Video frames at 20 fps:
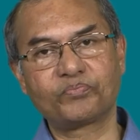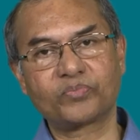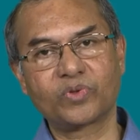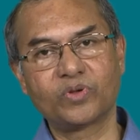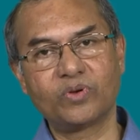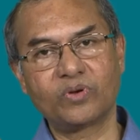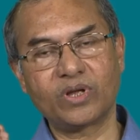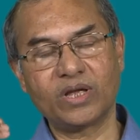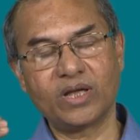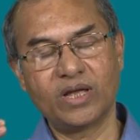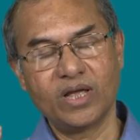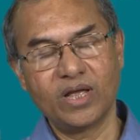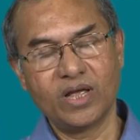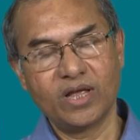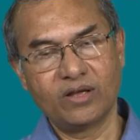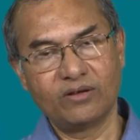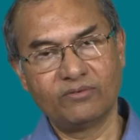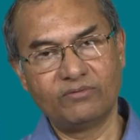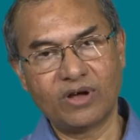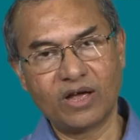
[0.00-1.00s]
okay,
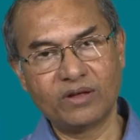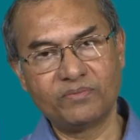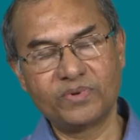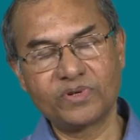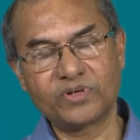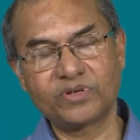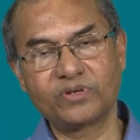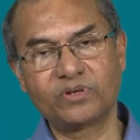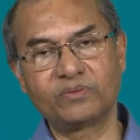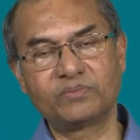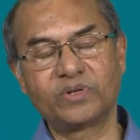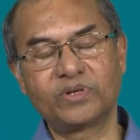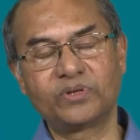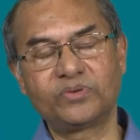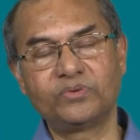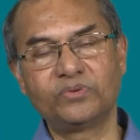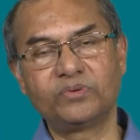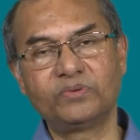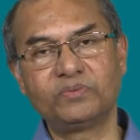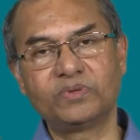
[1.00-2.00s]
vibration of the
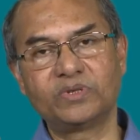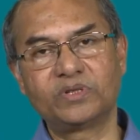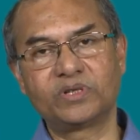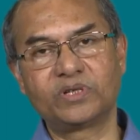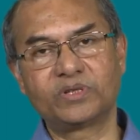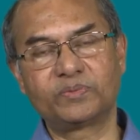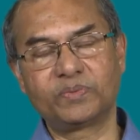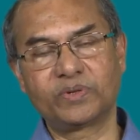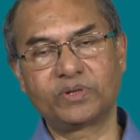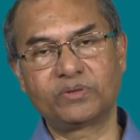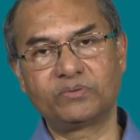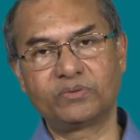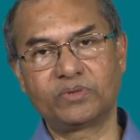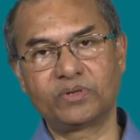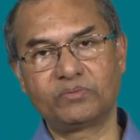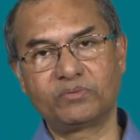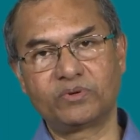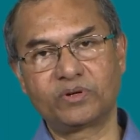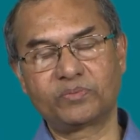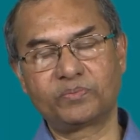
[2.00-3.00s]
tool with respect to the
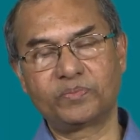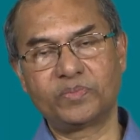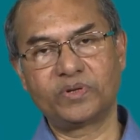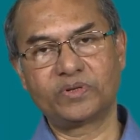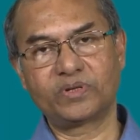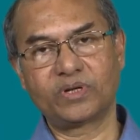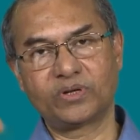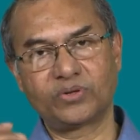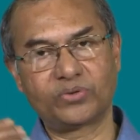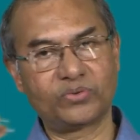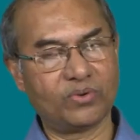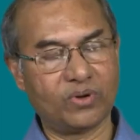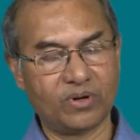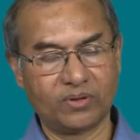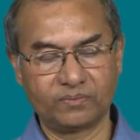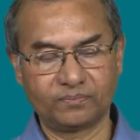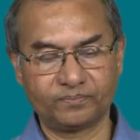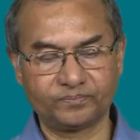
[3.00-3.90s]
workpiece and so on.